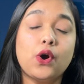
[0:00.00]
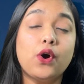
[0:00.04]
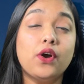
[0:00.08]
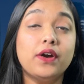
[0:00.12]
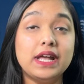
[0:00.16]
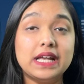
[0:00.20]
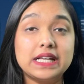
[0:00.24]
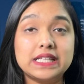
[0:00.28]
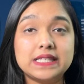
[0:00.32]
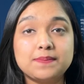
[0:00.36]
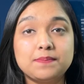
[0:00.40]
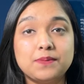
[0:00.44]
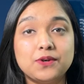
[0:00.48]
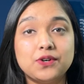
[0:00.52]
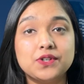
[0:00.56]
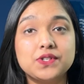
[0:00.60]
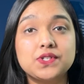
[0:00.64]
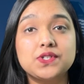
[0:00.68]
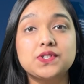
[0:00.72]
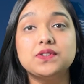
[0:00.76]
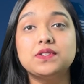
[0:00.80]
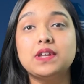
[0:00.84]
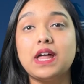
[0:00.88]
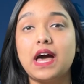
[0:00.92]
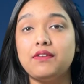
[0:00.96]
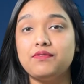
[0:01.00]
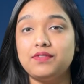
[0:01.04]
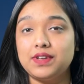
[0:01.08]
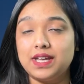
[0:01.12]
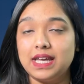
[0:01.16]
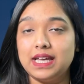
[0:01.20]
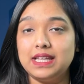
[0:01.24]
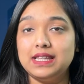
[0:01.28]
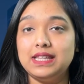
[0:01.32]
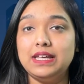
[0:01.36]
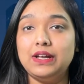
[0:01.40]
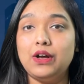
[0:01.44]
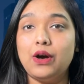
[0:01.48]
or experts to
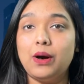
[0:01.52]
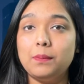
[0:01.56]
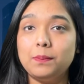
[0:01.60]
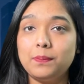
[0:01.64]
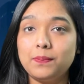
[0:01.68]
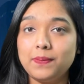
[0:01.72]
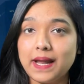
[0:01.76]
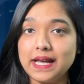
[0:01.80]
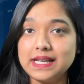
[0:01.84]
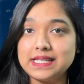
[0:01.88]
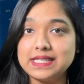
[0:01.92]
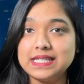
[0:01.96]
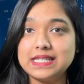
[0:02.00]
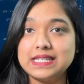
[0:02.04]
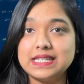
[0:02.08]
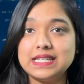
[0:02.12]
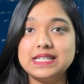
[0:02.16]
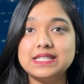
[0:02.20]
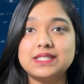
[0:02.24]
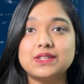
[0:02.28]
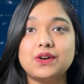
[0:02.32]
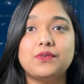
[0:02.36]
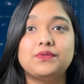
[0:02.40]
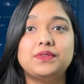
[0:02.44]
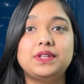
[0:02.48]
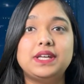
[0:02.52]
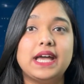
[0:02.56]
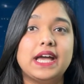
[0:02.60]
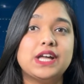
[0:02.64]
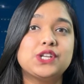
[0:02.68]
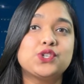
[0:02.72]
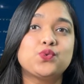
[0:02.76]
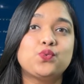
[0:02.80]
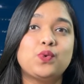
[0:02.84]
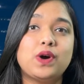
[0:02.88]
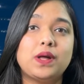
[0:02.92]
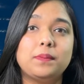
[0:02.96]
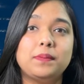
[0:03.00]
navigate the complexities of the
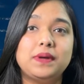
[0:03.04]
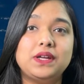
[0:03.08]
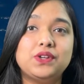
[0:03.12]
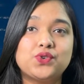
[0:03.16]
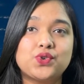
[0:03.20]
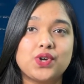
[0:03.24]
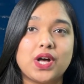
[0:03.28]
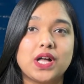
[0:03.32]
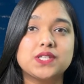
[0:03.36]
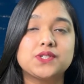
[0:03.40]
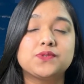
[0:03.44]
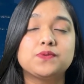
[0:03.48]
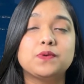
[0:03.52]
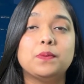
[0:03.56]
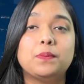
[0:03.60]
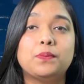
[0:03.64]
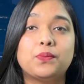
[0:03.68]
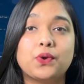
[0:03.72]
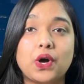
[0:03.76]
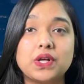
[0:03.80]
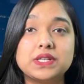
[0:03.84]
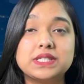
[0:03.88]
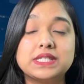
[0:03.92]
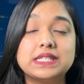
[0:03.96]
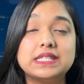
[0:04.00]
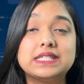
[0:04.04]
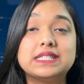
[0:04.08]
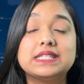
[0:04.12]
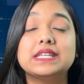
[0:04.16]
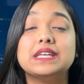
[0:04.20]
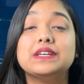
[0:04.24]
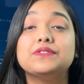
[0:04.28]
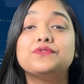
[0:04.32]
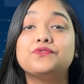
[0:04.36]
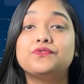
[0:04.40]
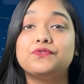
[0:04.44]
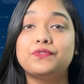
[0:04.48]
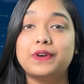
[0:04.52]
H-1B transfer process
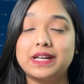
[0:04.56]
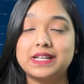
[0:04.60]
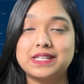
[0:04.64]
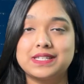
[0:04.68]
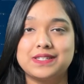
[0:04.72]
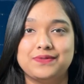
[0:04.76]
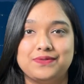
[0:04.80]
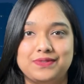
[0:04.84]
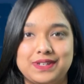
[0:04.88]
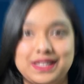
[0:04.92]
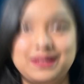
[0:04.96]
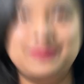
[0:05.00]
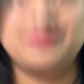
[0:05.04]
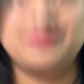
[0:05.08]
effectively.